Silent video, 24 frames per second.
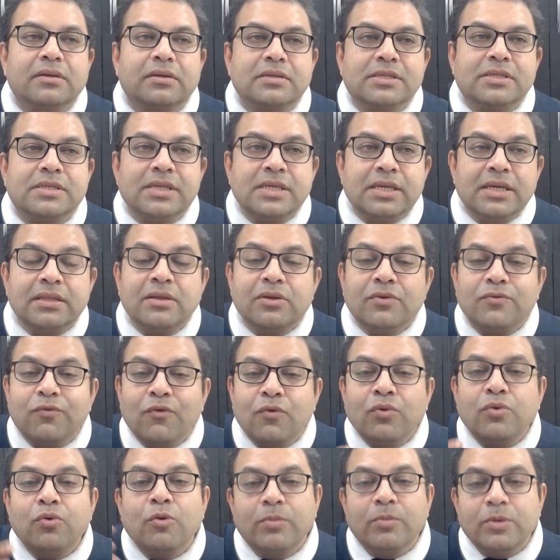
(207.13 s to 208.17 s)
Seeing the
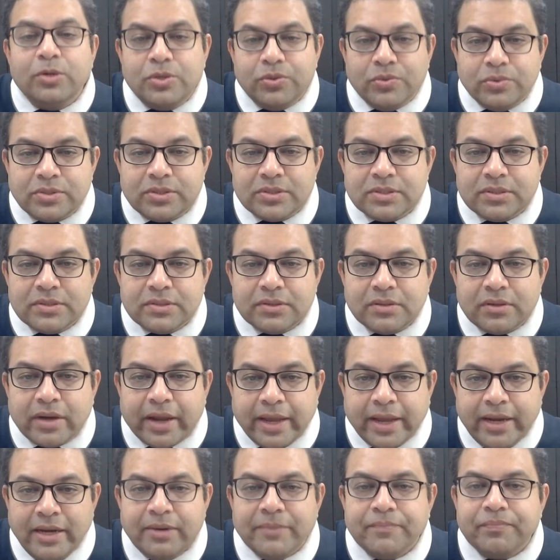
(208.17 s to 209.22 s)
four noble truths,
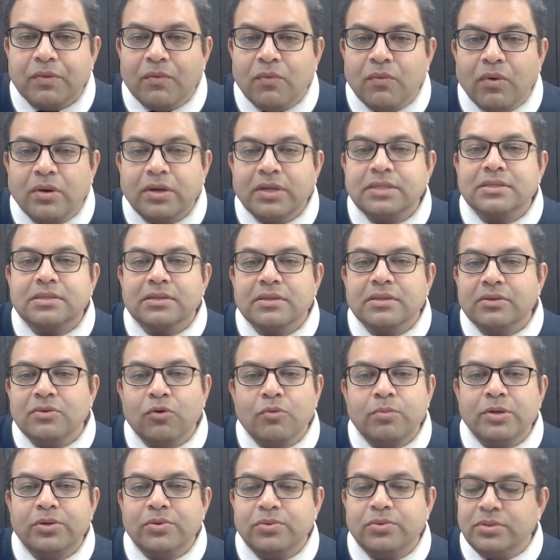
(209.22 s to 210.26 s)
right? What is
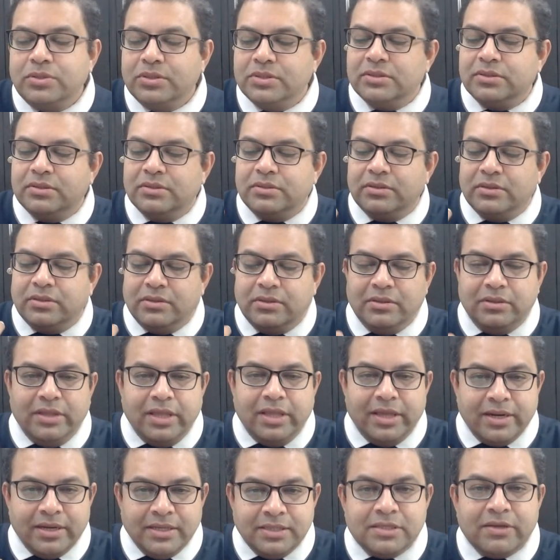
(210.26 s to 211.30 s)
noble truths?
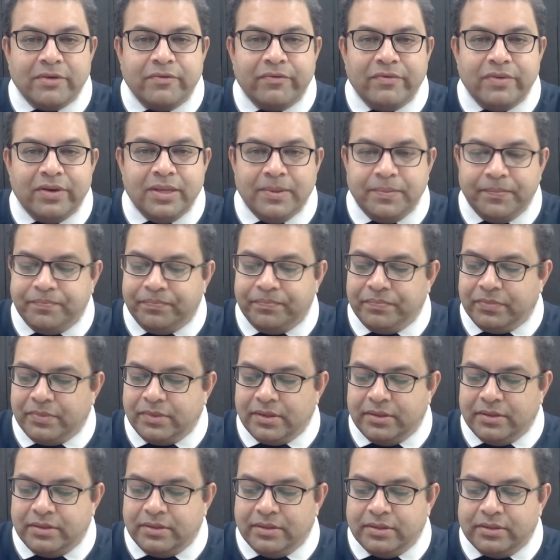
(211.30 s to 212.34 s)
There is suffering.
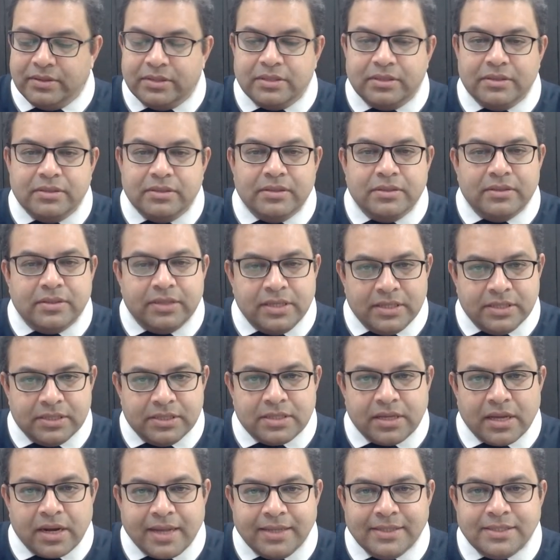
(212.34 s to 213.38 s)
There is
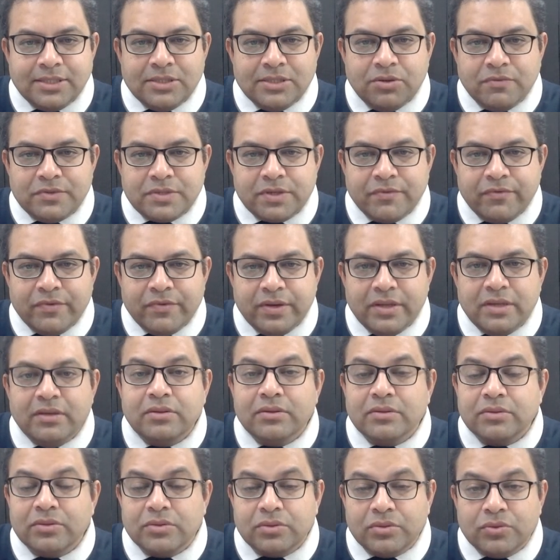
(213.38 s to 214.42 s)
arising of suffering
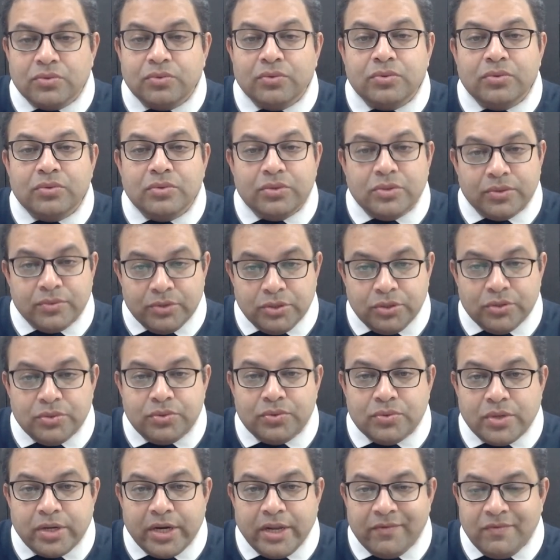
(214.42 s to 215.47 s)
due
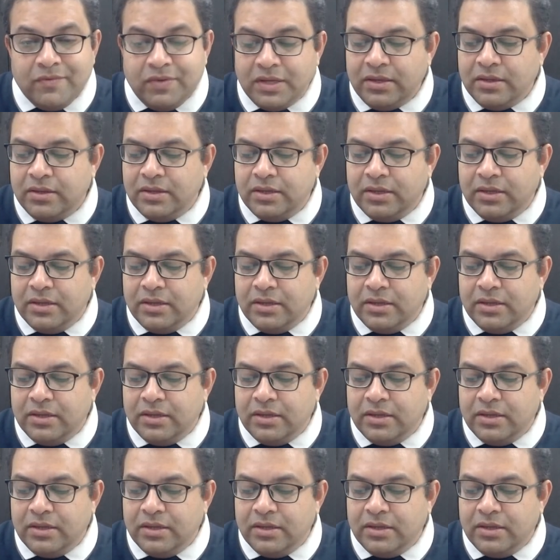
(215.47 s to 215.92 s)
to craving.